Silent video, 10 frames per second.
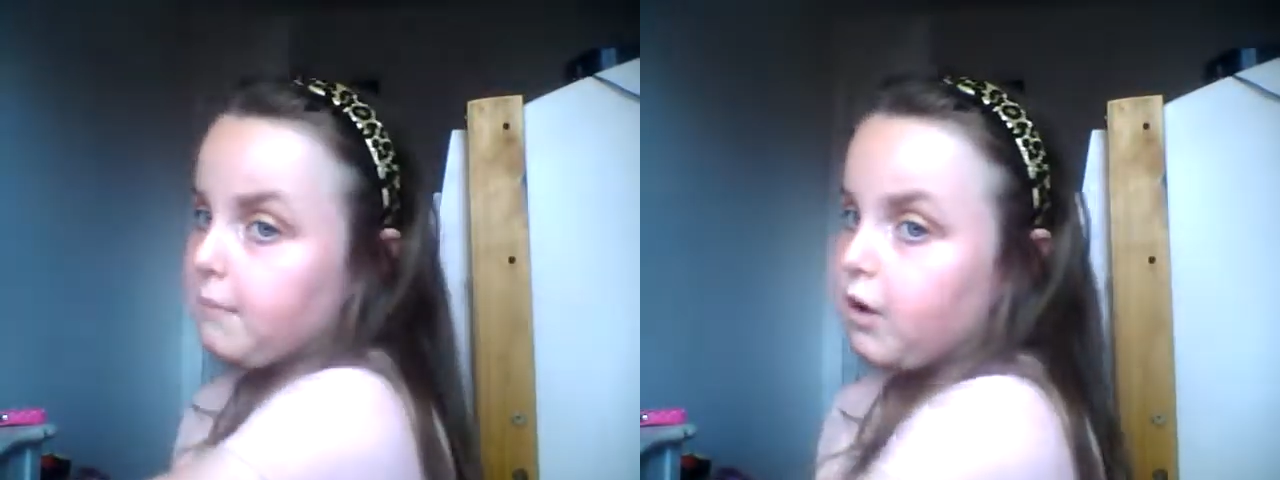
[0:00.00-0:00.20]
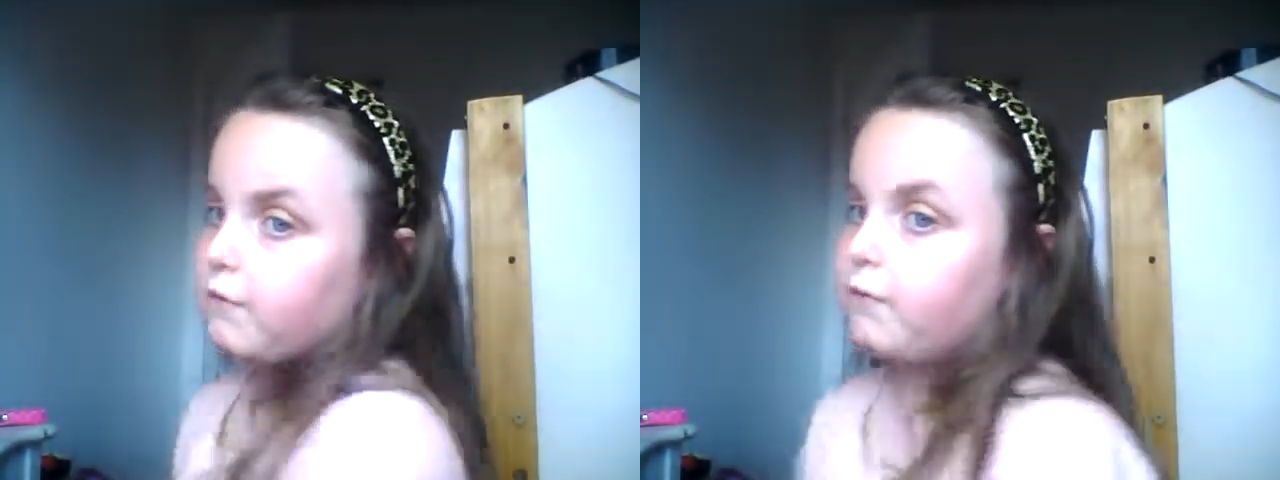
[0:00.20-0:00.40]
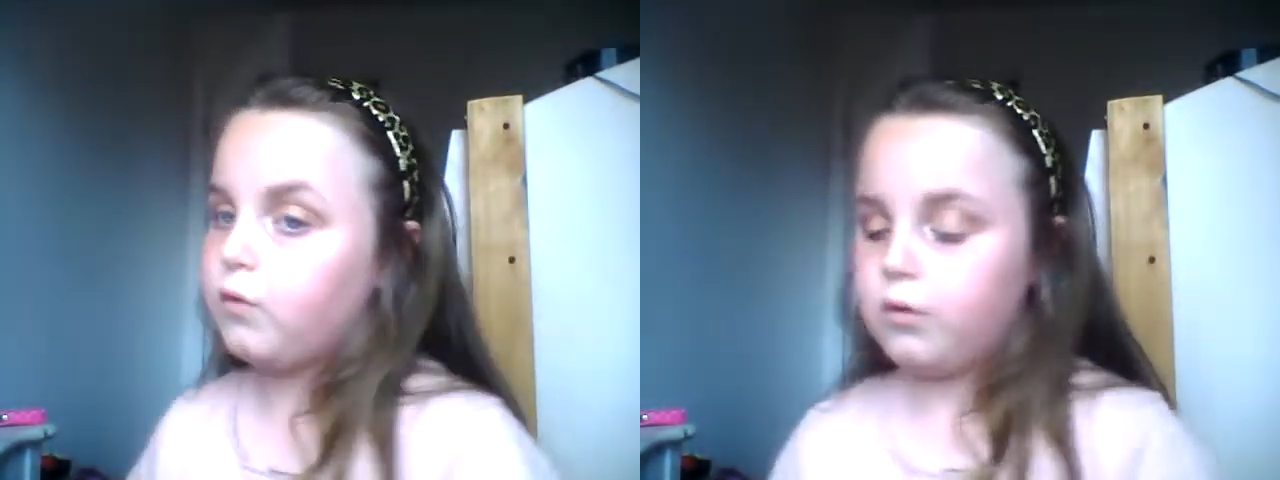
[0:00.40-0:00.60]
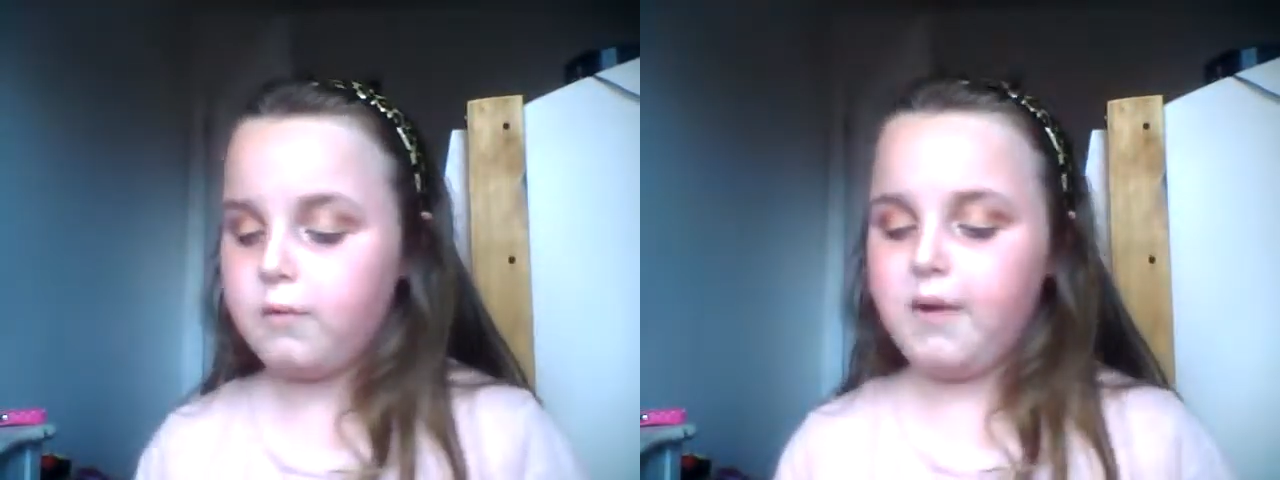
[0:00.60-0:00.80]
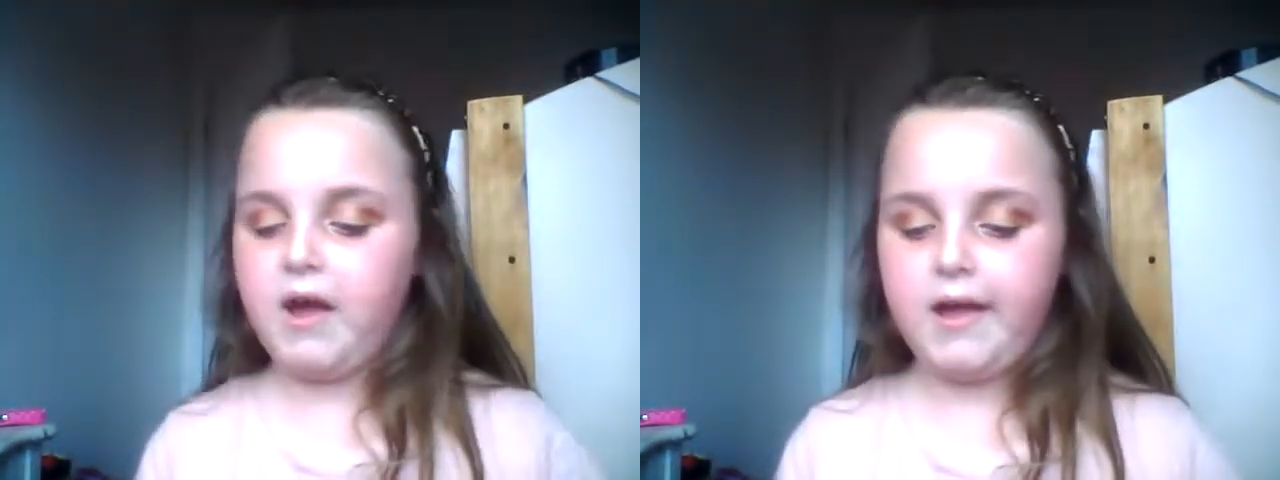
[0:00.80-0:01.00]

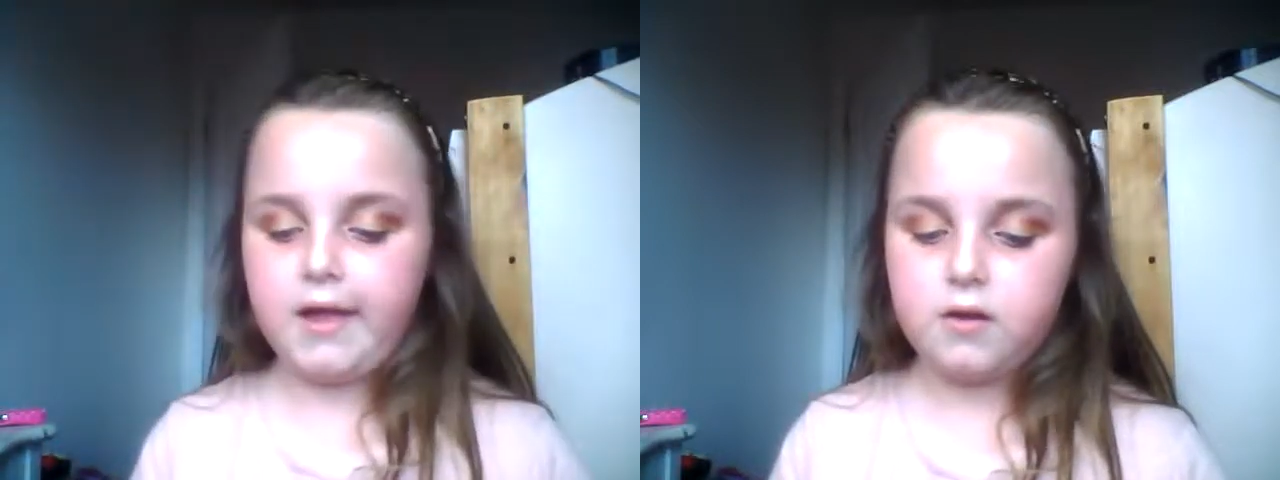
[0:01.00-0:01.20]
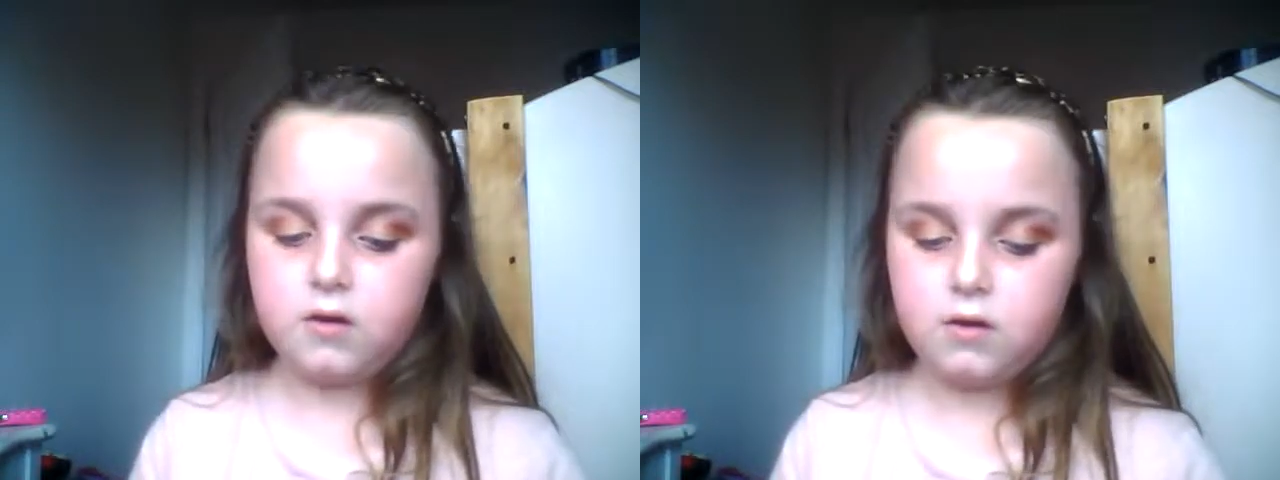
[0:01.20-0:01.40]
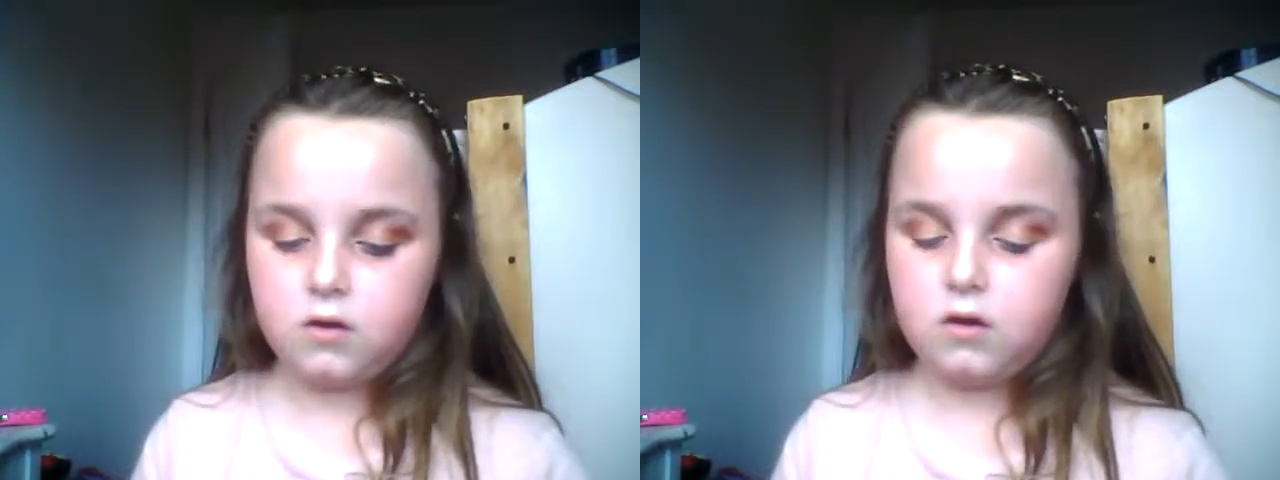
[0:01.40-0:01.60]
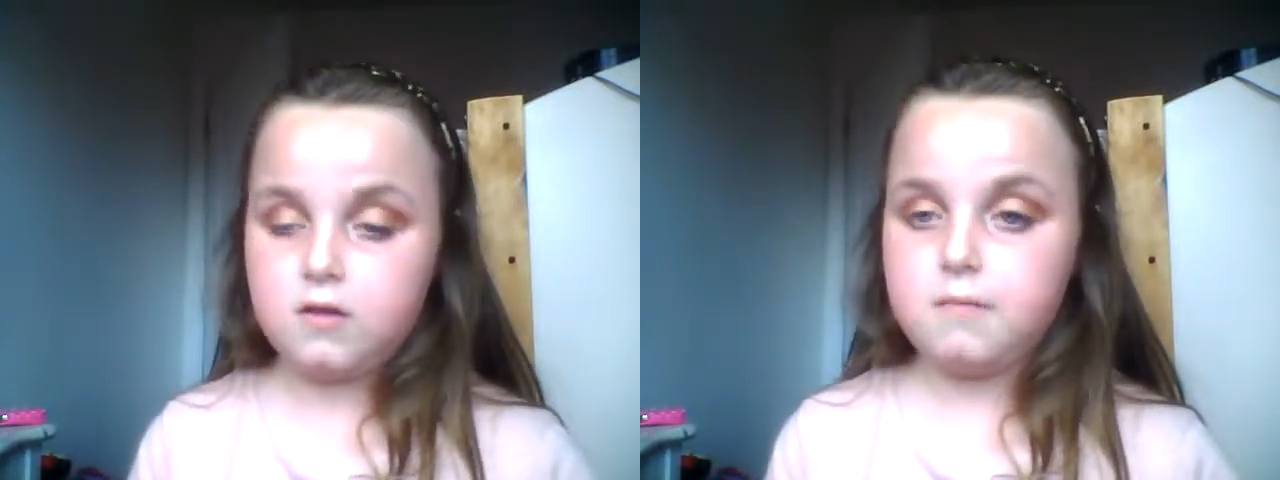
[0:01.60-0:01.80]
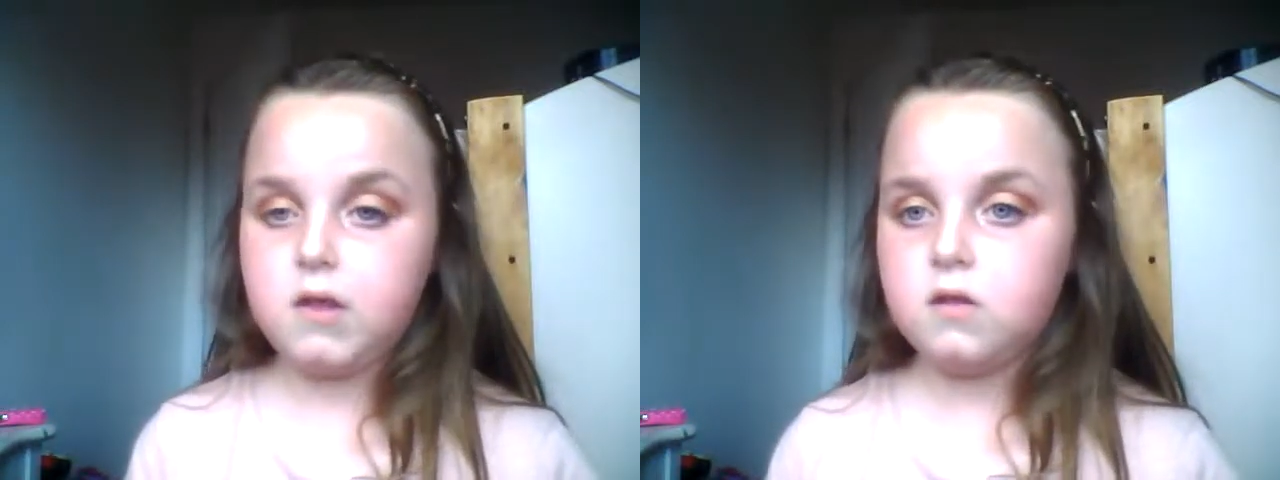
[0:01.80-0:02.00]
Christmas,
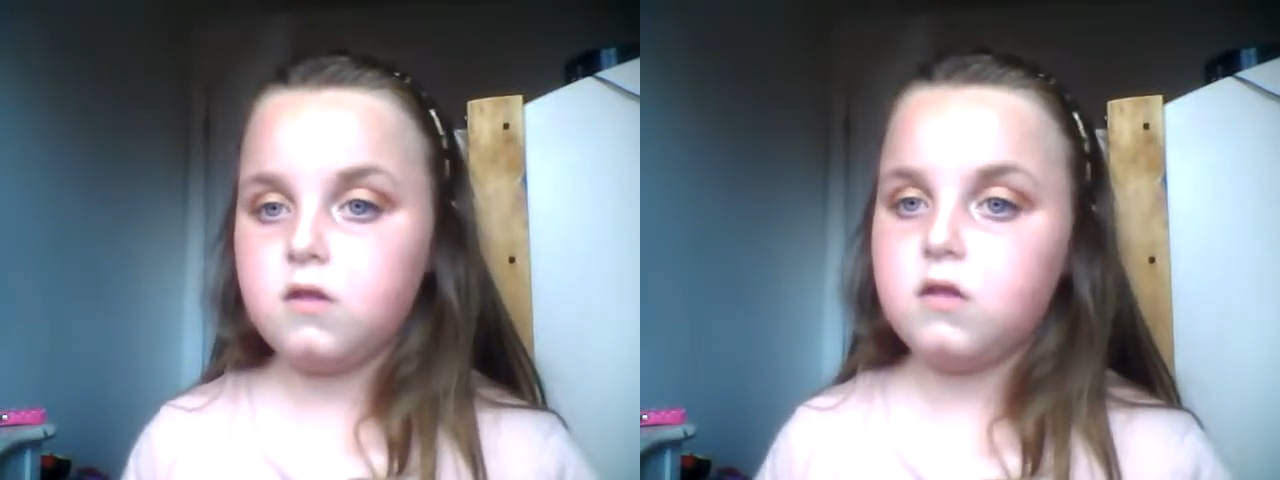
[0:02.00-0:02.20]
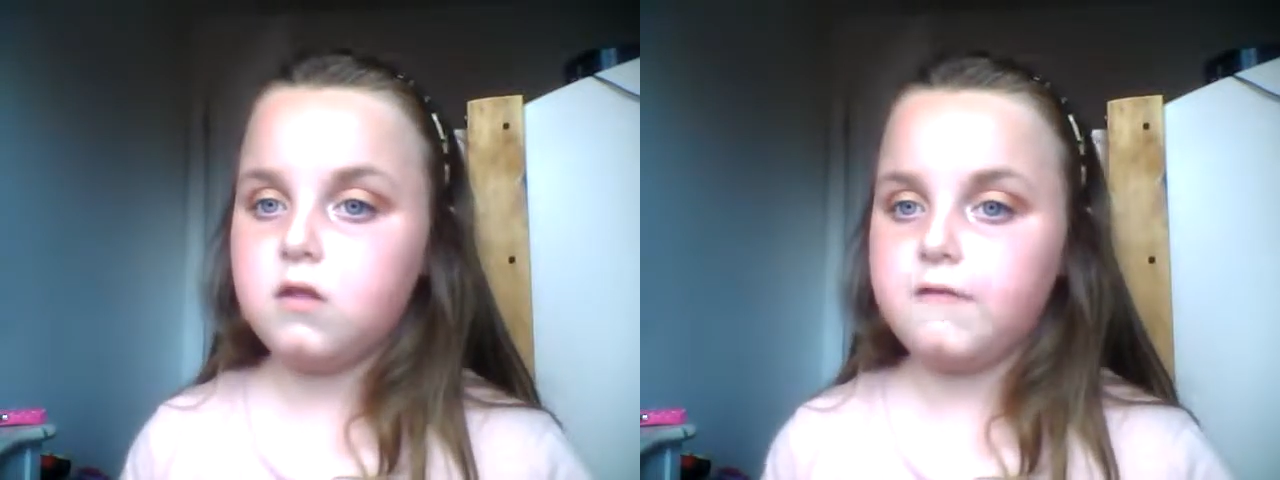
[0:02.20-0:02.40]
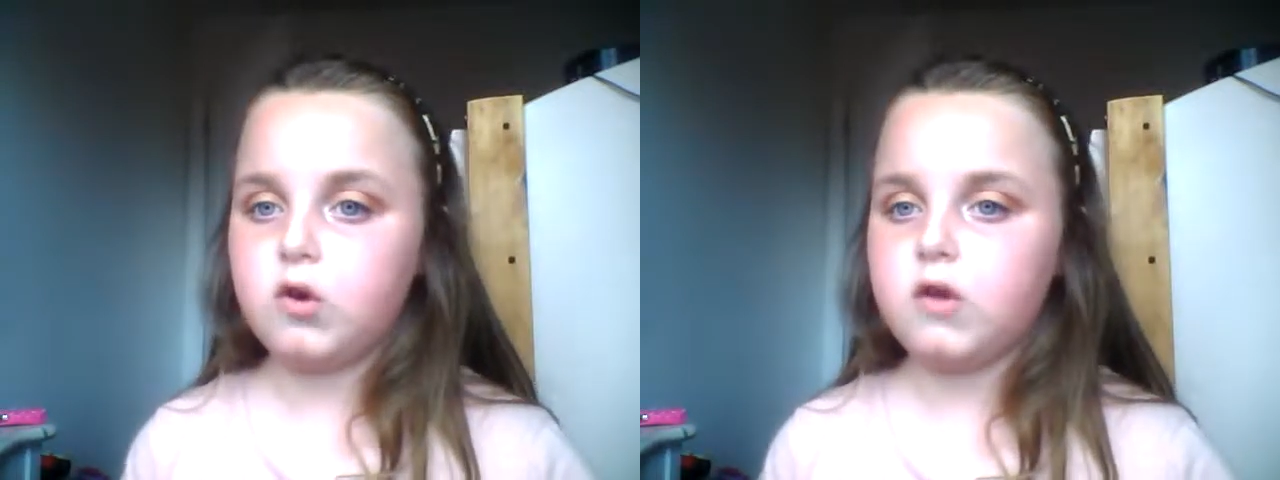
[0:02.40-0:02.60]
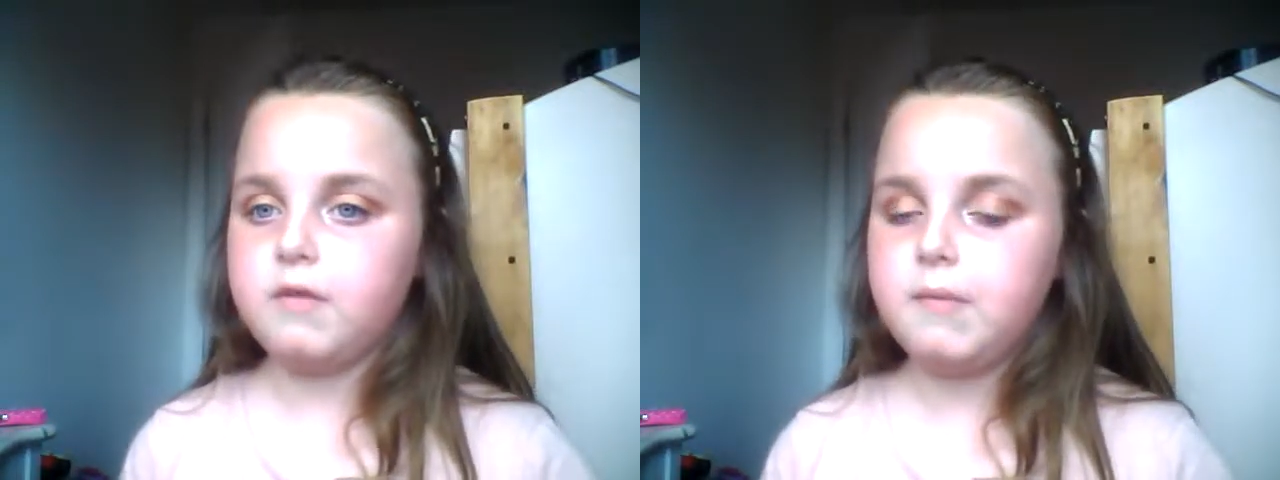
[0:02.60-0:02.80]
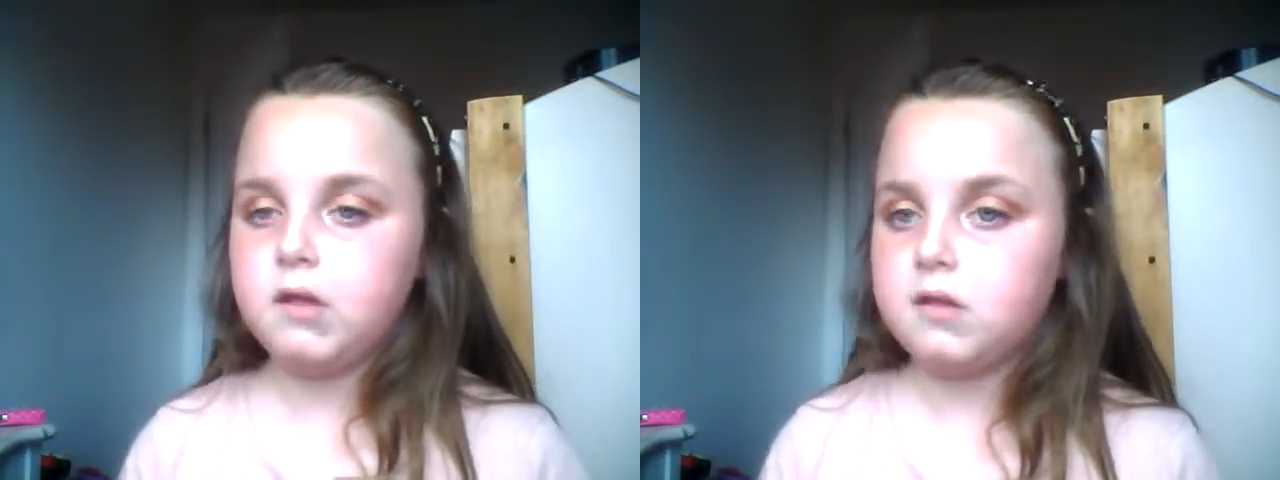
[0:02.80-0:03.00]

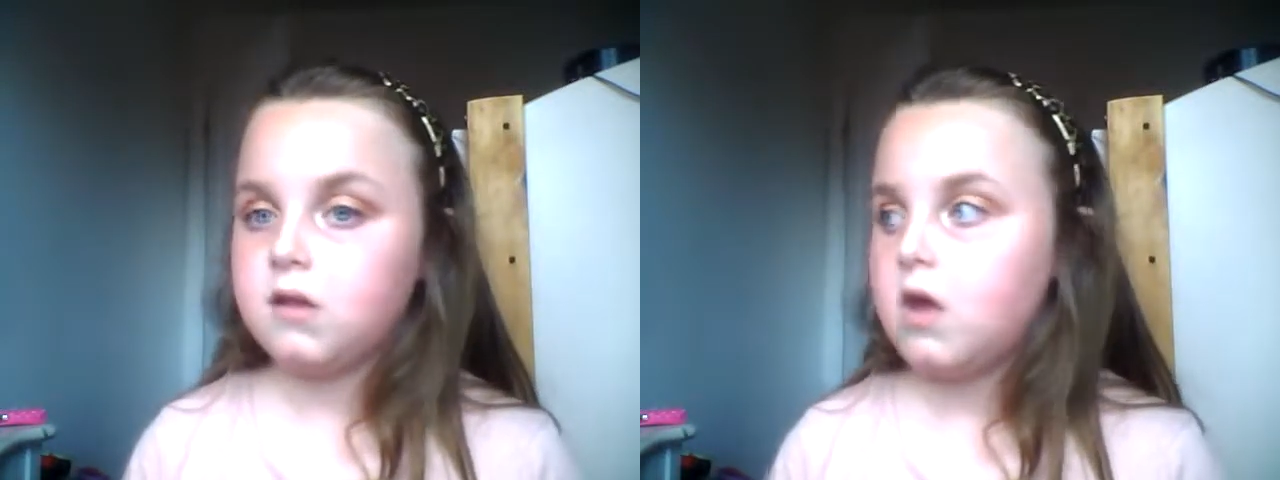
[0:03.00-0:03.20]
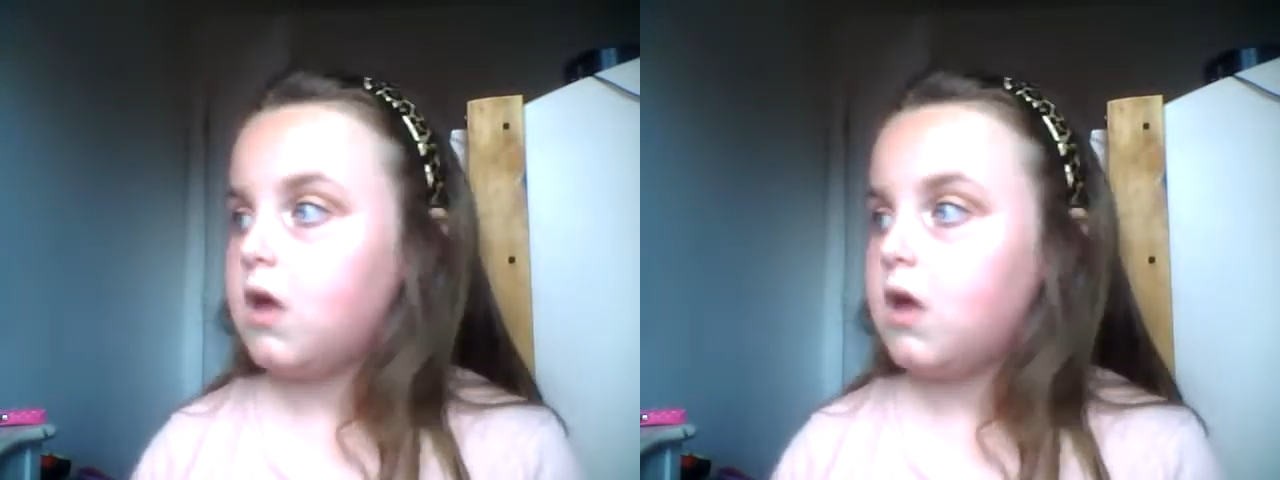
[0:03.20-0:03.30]
last year.